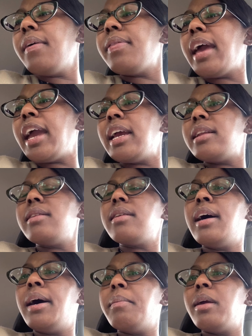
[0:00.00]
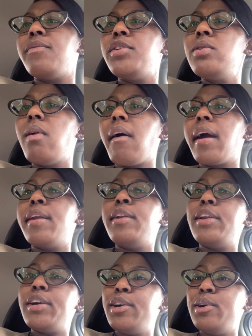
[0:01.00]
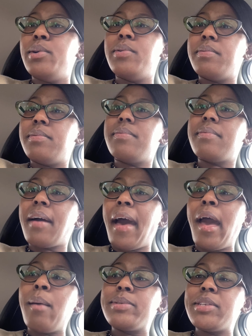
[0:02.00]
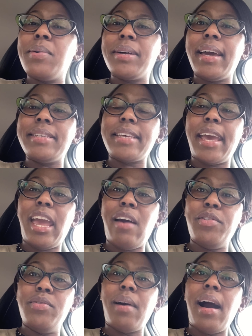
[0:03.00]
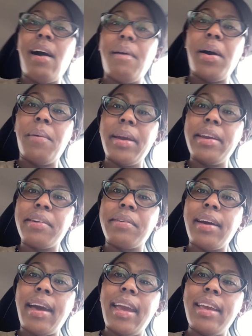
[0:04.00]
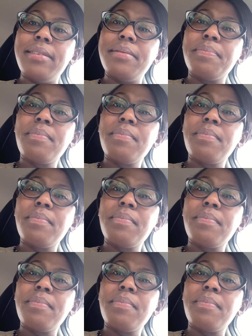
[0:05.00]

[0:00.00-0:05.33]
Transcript: that um, if you are new i am so glad to have you all on here okay